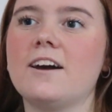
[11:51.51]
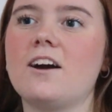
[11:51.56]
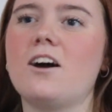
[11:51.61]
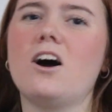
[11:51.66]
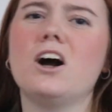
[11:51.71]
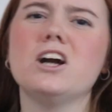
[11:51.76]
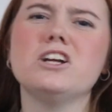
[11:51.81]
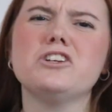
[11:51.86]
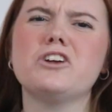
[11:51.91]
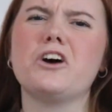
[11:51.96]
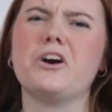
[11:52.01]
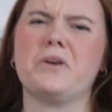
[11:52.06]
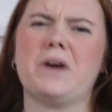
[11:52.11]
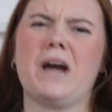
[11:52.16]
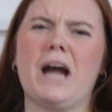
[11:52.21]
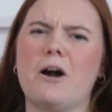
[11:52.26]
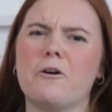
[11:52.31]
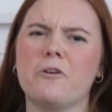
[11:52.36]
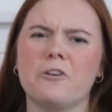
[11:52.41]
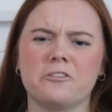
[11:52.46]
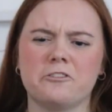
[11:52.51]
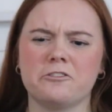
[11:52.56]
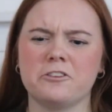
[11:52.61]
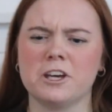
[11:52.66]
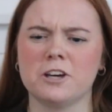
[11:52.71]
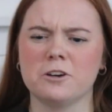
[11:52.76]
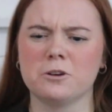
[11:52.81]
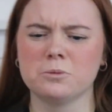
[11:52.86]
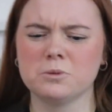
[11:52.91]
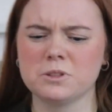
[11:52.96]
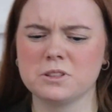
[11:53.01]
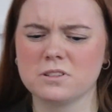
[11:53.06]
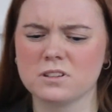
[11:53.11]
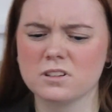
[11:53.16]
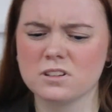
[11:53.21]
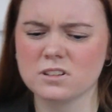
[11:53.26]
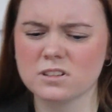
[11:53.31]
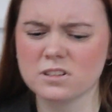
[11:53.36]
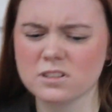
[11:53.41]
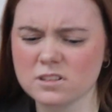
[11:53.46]
And I know how it feels
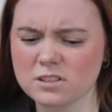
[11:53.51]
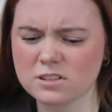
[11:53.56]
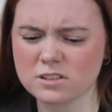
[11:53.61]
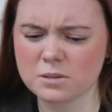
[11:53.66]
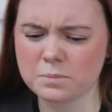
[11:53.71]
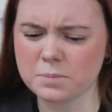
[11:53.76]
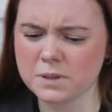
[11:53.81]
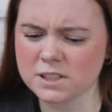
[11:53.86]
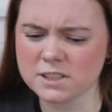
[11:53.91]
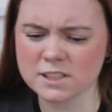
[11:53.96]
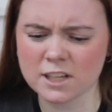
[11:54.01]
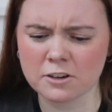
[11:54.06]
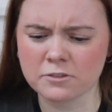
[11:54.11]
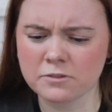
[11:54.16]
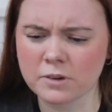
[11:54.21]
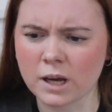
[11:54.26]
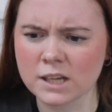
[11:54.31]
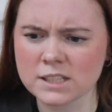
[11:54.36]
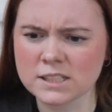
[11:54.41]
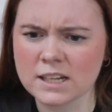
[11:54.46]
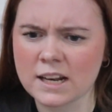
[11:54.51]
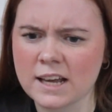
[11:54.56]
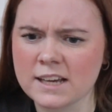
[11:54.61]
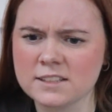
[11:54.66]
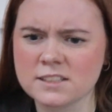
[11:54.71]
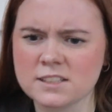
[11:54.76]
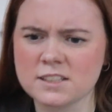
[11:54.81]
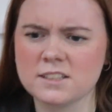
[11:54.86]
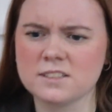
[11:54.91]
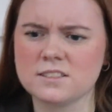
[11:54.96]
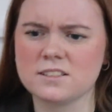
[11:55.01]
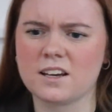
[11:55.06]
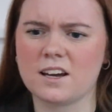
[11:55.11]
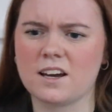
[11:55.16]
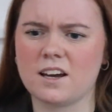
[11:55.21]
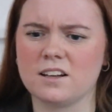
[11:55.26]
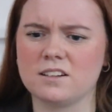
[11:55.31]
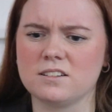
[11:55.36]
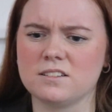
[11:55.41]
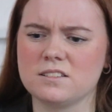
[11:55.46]
to be self-isolated,
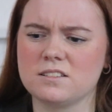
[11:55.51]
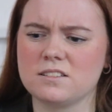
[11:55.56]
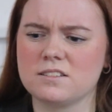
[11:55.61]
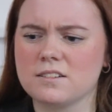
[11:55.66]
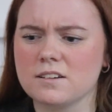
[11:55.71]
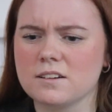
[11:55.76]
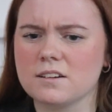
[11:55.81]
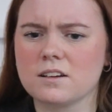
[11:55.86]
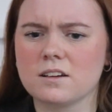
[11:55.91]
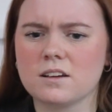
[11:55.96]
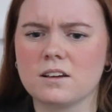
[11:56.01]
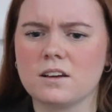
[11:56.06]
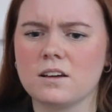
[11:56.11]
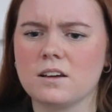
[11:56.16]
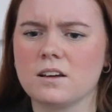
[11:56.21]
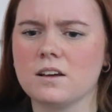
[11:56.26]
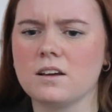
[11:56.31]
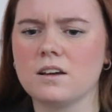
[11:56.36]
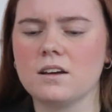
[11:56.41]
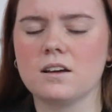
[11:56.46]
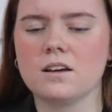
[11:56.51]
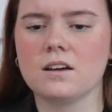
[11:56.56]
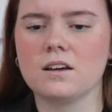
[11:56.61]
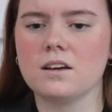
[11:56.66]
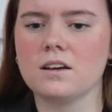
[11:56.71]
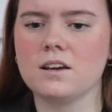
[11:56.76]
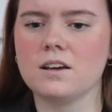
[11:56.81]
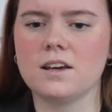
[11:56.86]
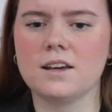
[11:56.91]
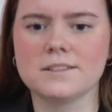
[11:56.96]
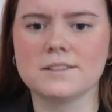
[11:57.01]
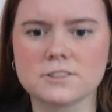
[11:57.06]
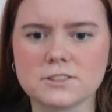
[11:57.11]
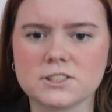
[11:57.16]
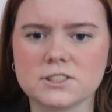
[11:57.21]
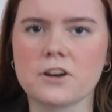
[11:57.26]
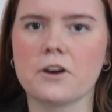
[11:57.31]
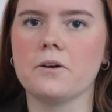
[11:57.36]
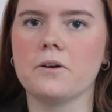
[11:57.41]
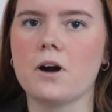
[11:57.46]
and it is
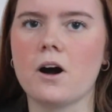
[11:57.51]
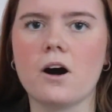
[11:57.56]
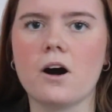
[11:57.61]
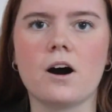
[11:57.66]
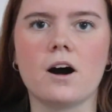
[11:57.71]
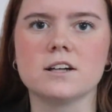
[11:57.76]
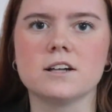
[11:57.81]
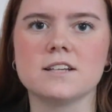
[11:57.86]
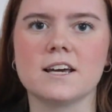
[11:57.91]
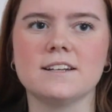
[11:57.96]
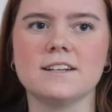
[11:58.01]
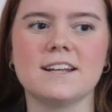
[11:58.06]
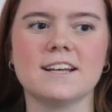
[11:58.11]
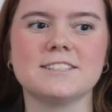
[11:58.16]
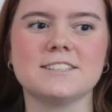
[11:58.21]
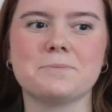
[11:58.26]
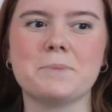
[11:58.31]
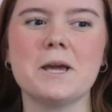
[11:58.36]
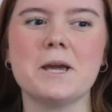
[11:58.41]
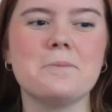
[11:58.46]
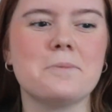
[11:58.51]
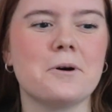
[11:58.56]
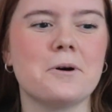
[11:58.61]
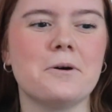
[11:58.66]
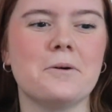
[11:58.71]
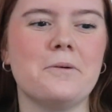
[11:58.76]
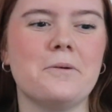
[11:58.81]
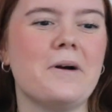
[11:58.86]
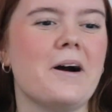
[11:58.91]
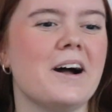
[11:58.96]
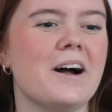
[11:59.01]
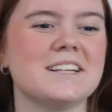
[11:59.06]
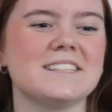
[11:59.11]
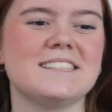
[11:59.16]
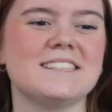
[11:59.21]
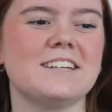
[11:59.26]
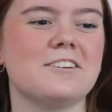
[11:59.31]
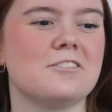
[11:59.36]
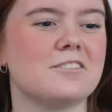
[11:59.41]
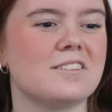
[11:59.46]
so hard. And there's people I
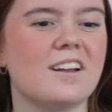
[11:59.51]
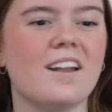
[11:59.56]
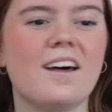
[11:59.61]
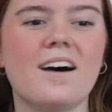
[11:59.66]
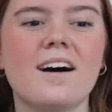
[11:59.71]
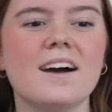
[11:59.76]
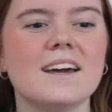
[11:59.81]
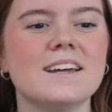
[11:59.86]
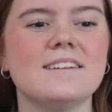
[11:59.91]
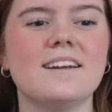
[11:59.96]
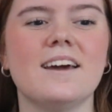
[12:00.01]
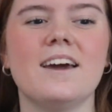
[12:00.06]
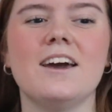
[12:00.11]
see online